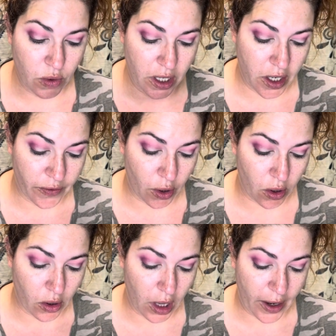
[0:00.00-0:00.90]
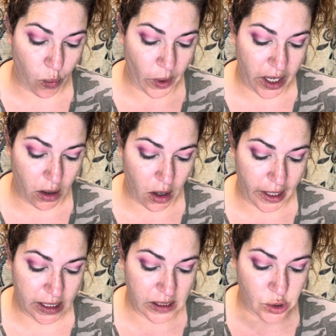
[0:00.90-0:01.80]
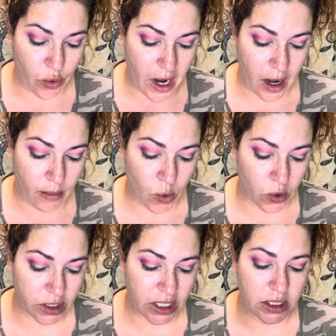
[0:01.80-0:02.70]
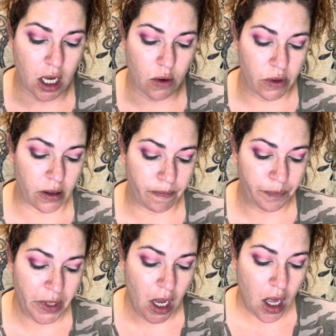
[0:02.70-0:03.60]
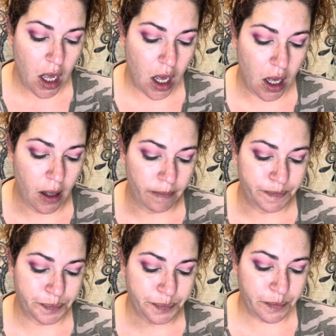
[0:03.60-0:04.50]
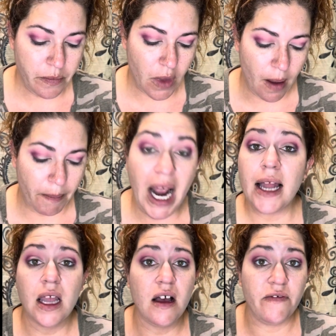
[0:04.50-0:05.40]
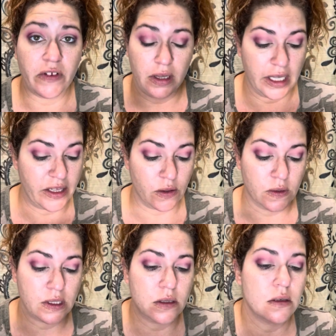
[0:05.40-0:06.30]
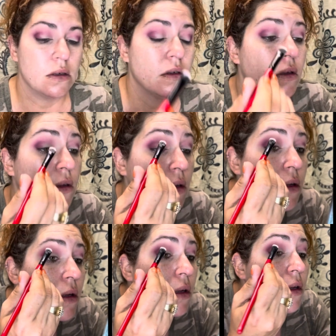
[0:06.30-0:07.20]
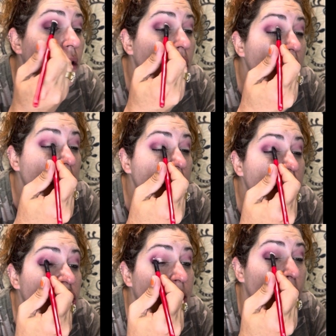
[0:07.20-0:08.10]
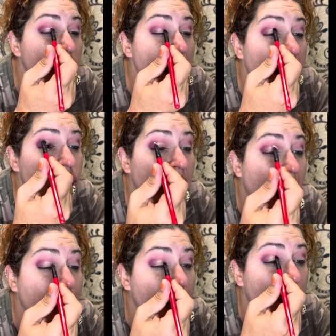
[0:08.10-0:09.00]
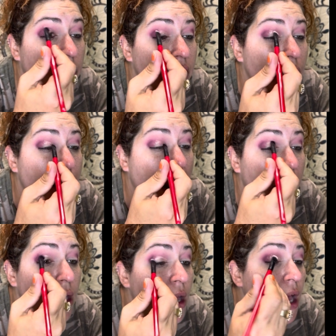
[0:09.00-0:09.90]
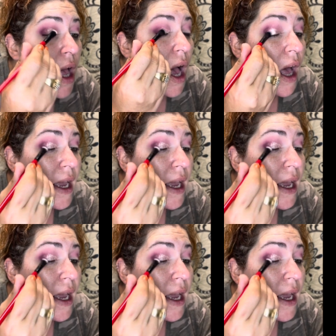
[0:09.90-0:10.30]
another like reel on Instagram or TikTok with them. Um, but I love Lethal's shimmers. I actually have another Lethal palette. Uh,